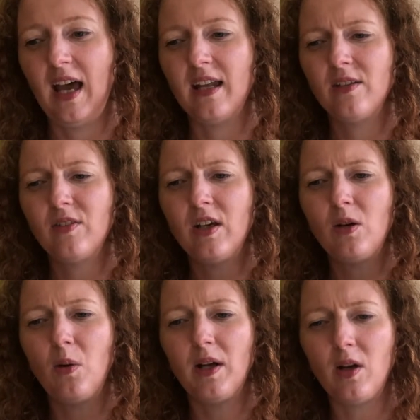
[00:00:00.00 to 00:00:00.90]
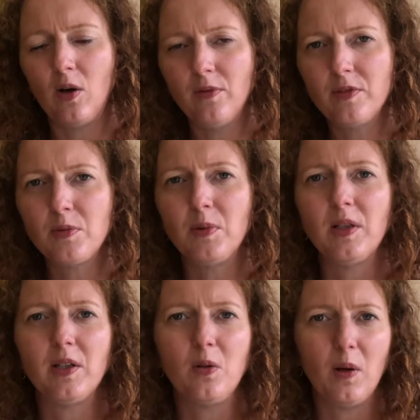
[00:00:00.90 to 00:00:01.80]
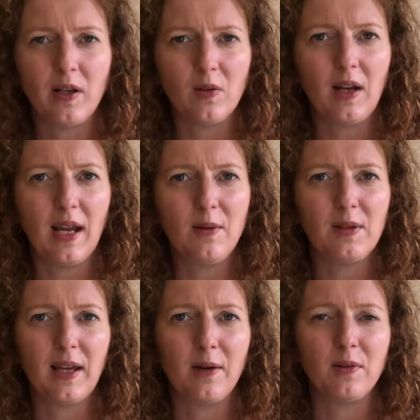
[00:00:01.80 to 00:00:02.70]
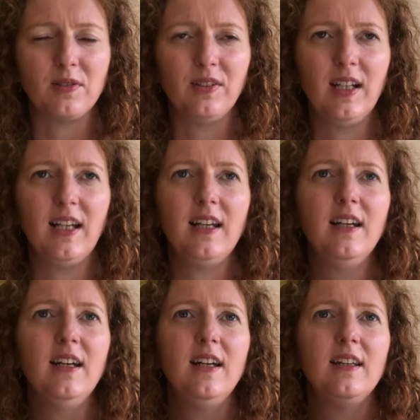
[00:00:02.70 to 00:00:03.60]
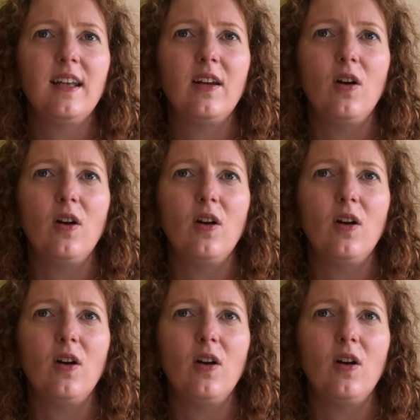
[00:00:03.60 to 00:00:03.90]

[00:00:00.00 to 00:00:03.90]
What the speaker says: And if they're quite comfortable and quite okay with how we're feeling, then